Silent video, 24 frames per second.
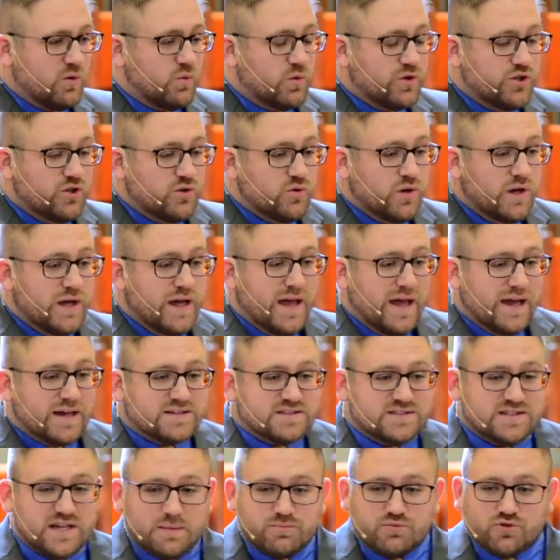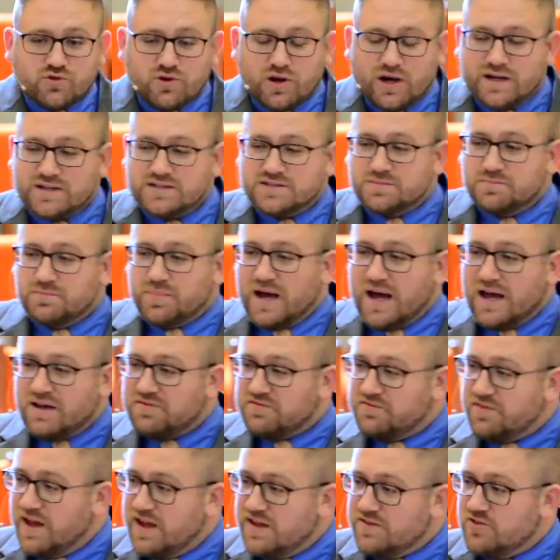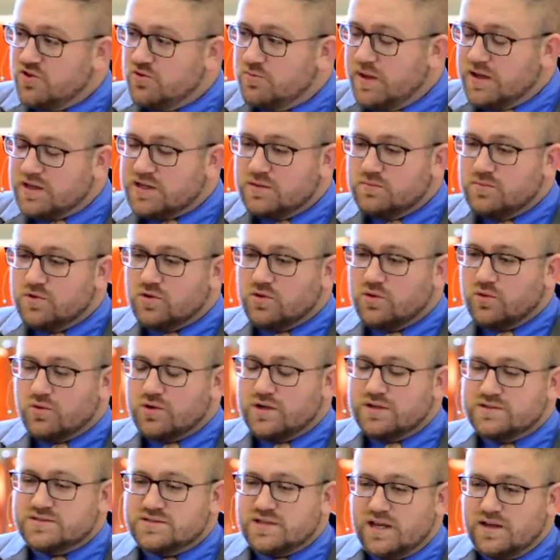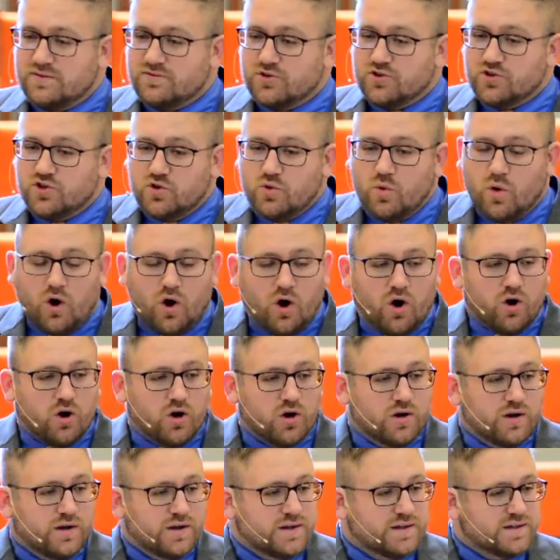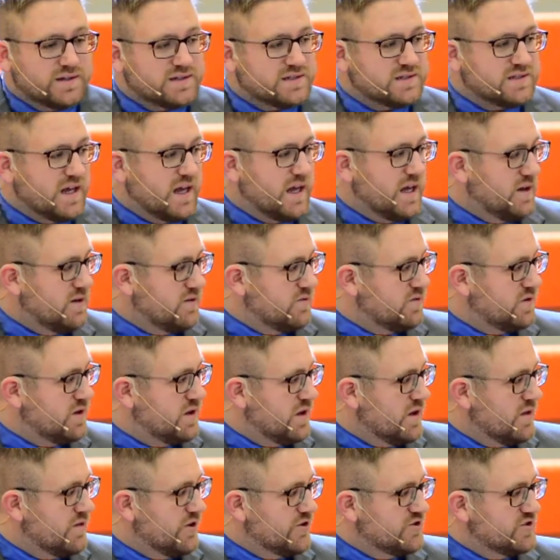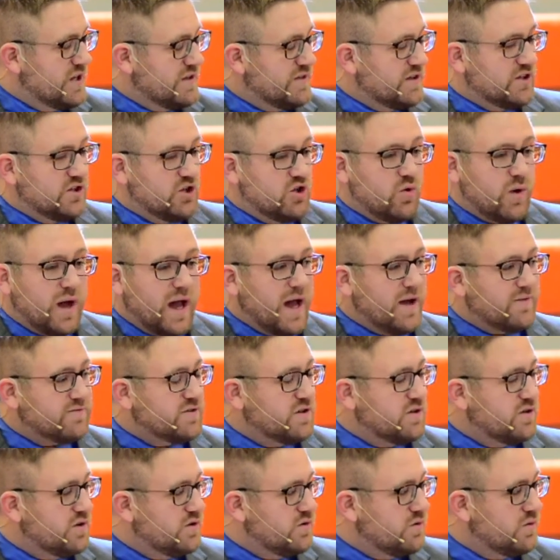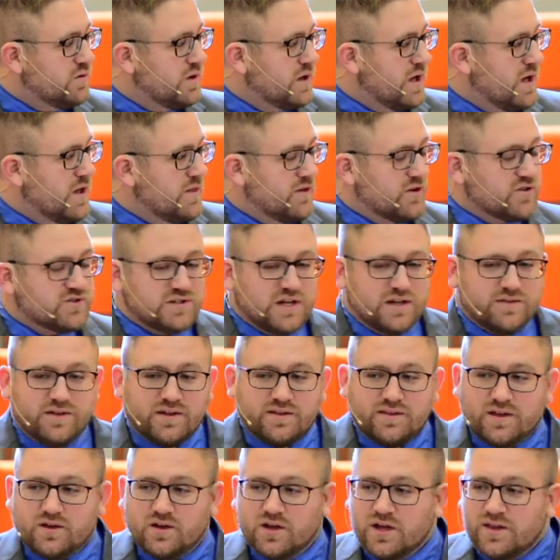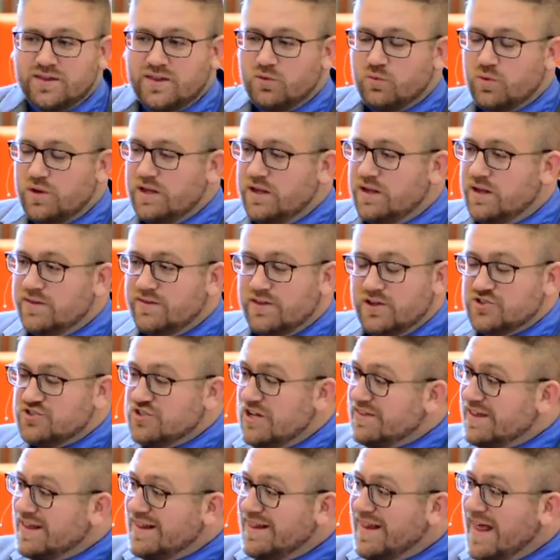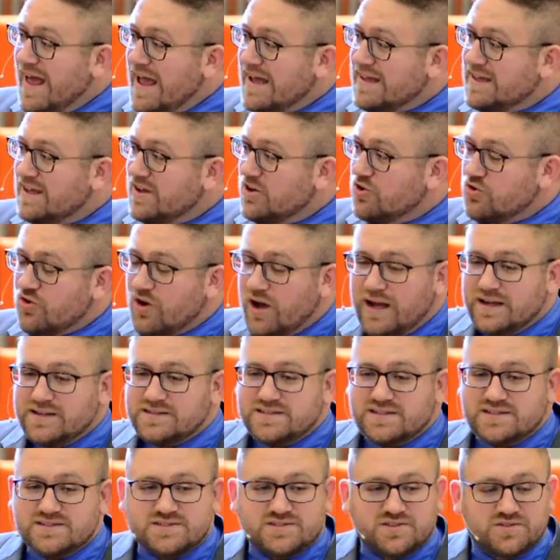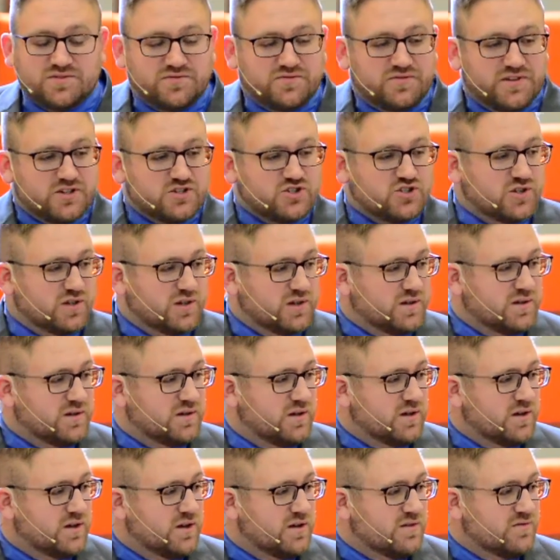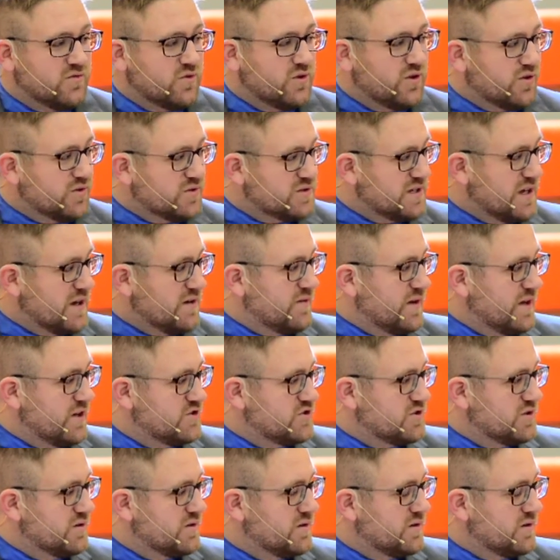When you accept Christ by faith, you make him your Lord and Savior, you are saved. There's nothing you have to do. There's nothing that, that we, there's nothing lacking. Christ is sufficient for your salvation.